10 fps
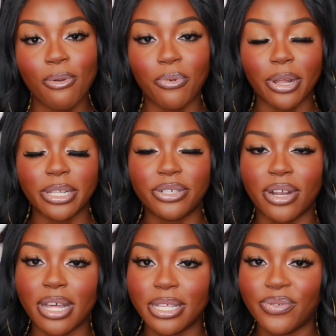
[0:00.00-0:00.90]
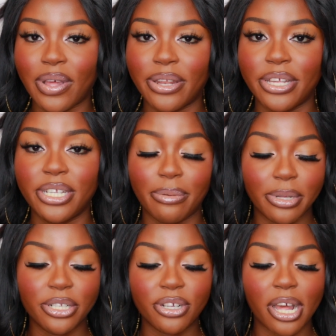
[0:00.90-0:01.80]
We're going to try this foundation. I'm
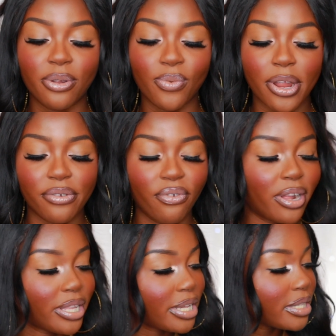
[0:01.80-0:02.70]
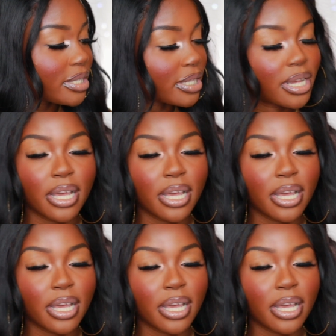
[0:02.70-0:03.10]
going to try to wear it for at least